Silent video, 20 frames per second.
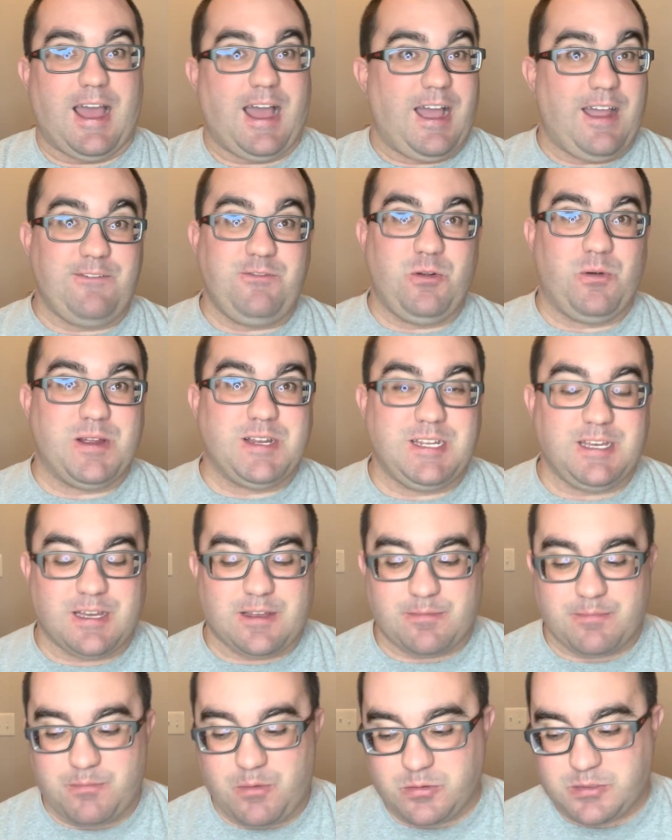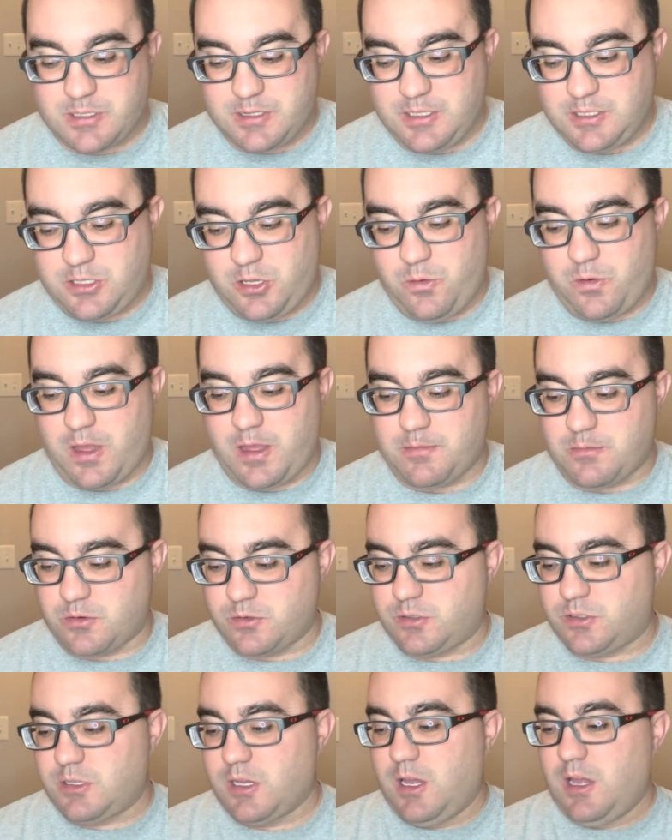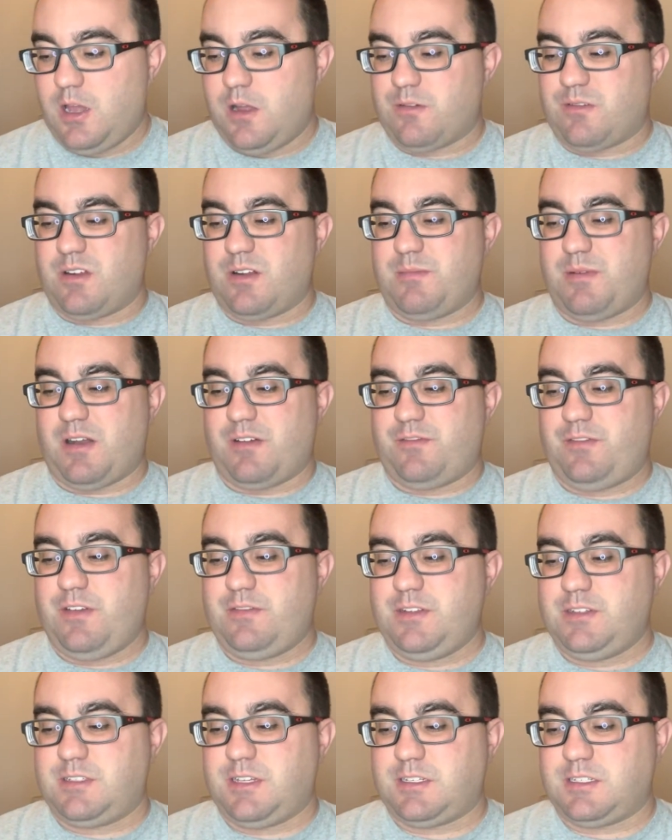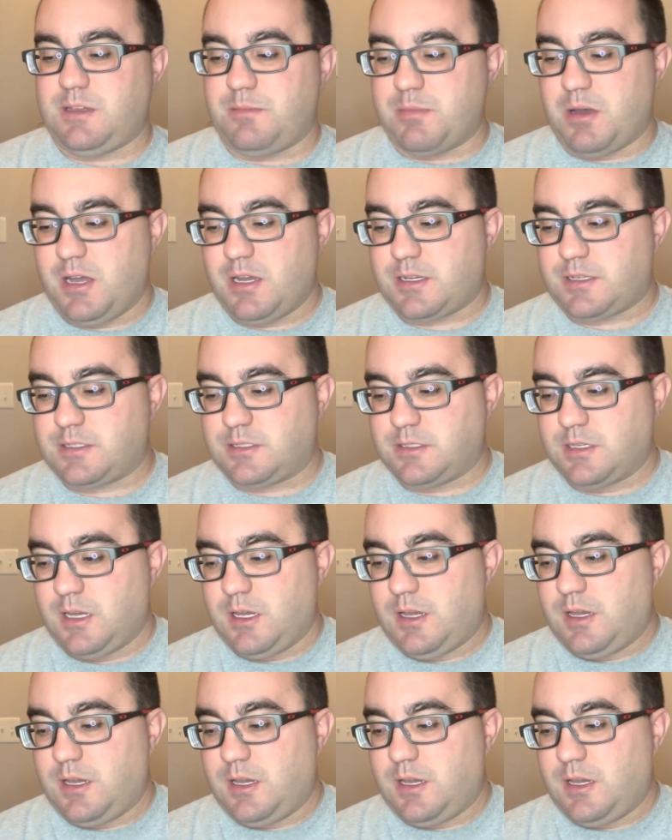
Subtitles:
I have no idea. Most of these Hugh Hamers are about 50, 60 bucks.